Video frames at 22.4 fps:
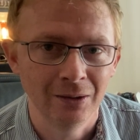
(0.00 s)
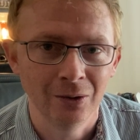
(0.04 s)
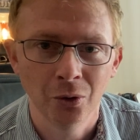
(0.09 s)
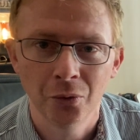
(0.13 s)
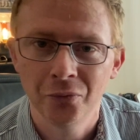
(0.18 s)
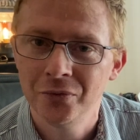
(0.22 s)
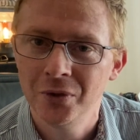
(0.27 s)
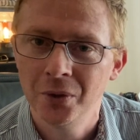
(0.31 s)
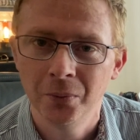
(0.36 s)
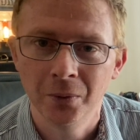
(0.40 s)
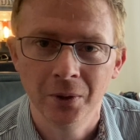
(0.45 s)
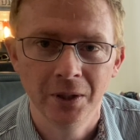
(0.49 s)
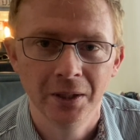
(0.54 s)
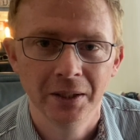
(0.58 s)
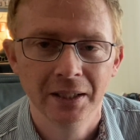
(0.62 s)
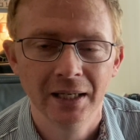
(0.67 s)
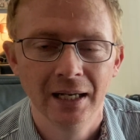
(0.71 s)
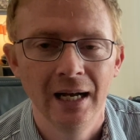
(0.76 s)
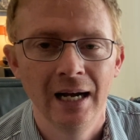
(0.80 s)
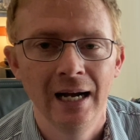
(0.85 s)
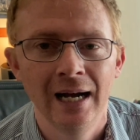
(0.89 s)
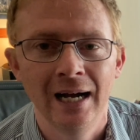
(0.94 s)
I love your
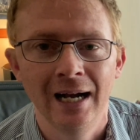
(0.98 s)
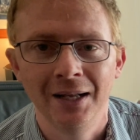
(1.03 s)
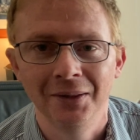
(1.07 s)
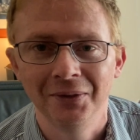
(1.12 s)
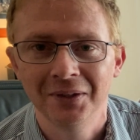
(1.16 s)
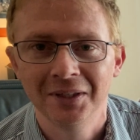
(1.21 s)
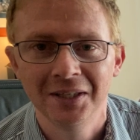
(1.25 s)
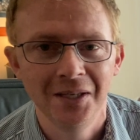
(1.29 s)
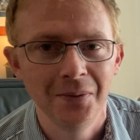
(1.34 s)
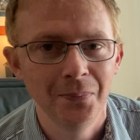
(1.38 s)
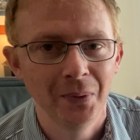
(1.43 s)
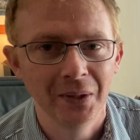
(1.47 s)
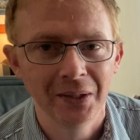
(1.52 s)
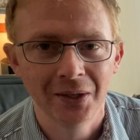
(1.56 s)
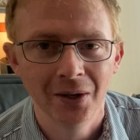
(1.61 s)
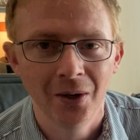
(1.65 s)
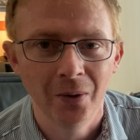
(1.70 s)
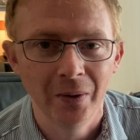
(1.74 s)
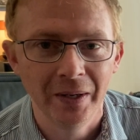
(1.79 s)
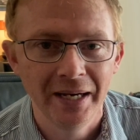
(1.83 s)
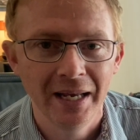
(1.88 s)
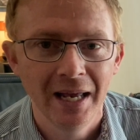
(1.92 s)
work and keep
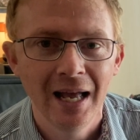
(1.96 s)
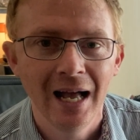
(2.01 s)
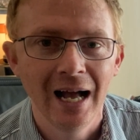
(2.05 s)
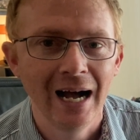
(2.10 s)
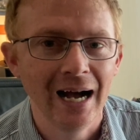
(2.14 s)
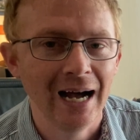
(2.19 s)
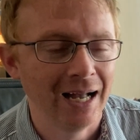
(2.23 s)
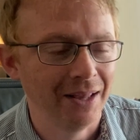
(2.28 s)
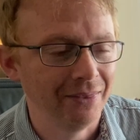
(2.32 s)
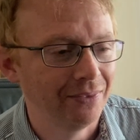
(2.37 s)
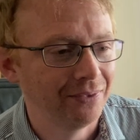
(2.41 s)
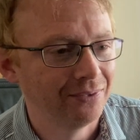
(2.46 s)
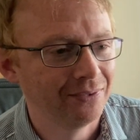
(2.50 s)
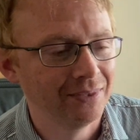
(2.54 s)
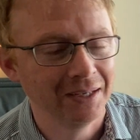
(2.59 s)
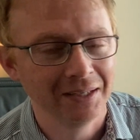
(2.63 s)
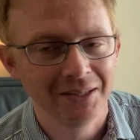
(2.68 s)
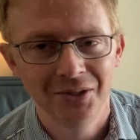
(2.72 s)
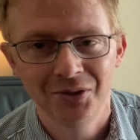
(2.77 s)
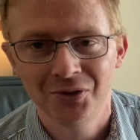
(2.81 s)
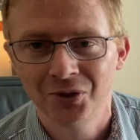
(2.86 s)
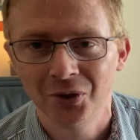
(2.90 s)
it going, and
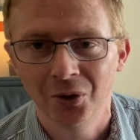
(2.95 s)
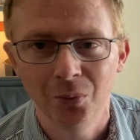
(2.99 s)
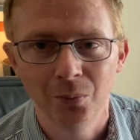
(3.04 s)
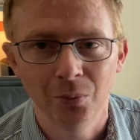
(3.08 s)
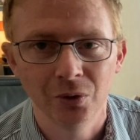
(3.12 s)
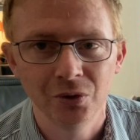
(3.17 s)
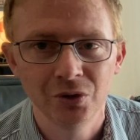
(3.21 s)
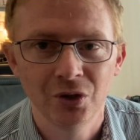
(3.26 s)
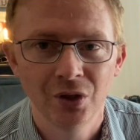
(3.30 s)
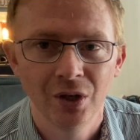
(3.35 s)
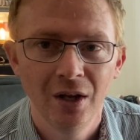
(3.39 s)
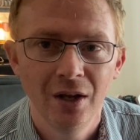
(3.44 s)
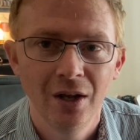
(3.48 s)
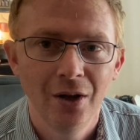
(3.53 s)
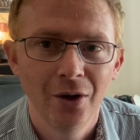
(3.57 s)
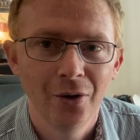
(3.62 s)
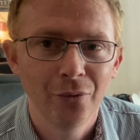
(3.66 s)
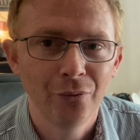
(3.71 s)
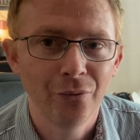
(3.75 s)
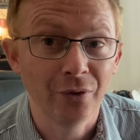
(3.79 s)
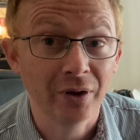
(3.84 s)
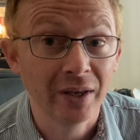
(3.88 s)
thank you so much
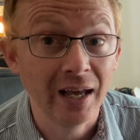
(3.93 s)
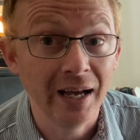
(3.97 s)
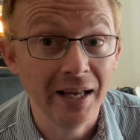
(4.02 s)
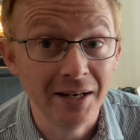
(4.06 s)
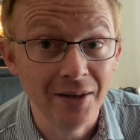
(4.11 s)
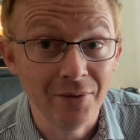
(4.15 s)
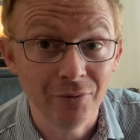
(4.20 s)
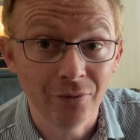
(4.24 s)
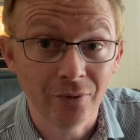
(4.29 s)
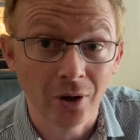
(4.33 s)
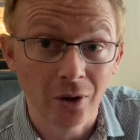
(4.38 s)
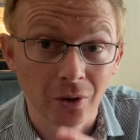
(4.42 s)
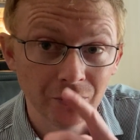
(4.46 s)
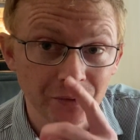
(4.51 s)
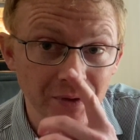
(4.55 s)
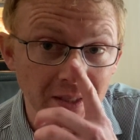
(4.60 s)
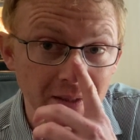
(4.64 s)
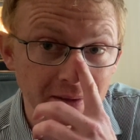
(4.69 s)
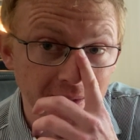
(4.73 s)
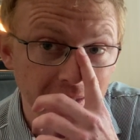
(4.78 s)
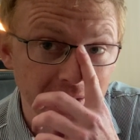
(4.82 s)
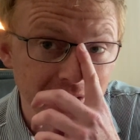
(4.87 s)
for getting
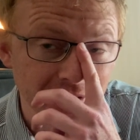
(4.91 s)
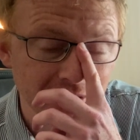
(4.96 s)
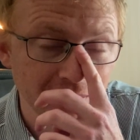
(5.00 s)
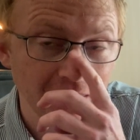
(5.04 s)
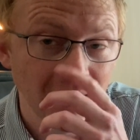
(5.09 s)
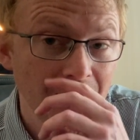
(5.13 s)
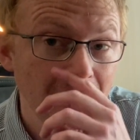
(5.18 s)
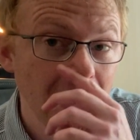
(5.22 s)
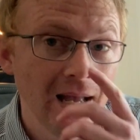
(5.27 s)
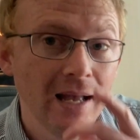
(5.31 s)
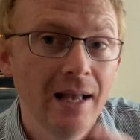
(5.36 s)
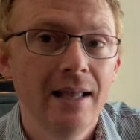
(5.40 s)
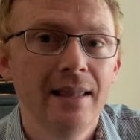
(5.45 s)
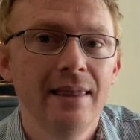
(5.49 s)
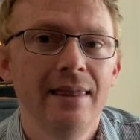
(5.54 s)
involved in this.